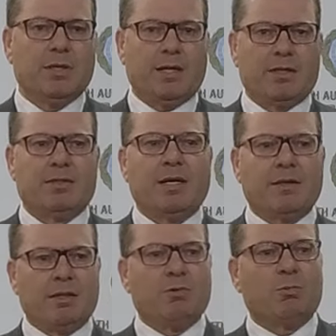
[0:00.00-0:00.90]
and conduct
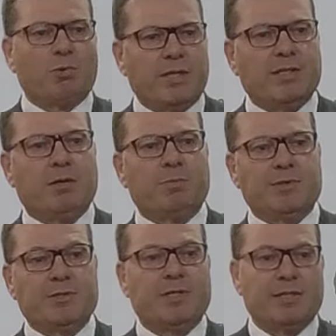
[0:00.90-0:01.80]
their normal retail
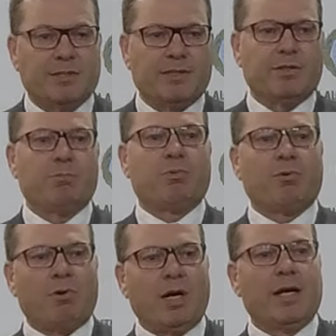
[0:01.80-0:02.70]
business as they did
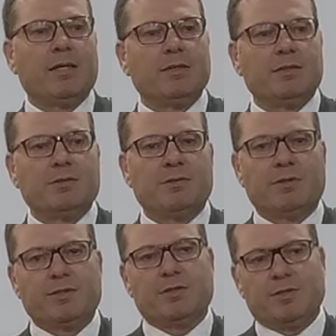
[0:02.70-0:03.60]
prior to
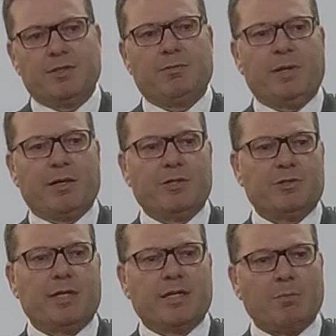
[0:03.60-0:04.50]
this illicit tobacco
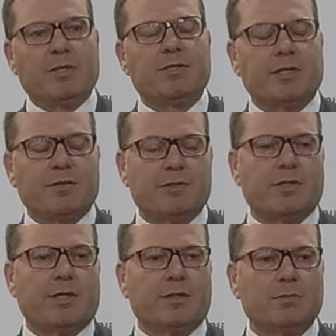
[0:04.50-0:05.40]
trade coming to South
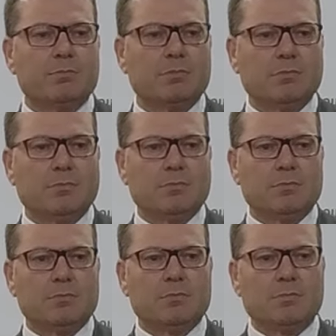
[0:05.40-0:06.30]
Australia. Could you
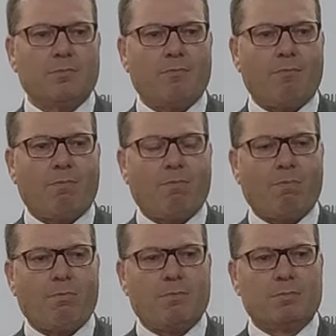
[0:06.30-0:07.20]
estimate how much
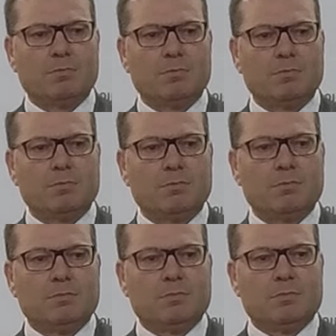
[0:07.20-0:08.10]
money they're
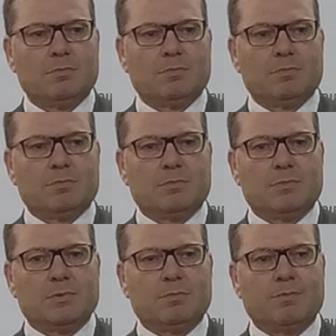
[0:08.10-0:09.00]
losing
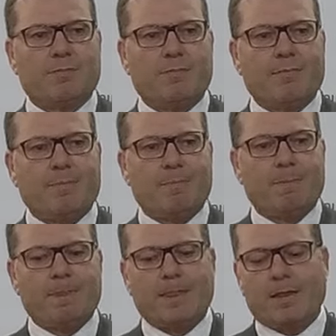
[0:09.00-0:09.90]
with this
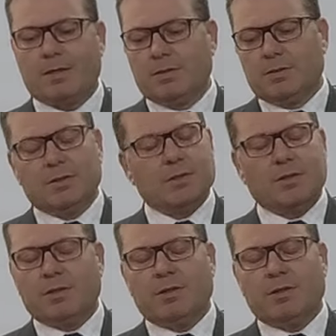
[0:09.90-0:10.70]
illegal trade? How much are they?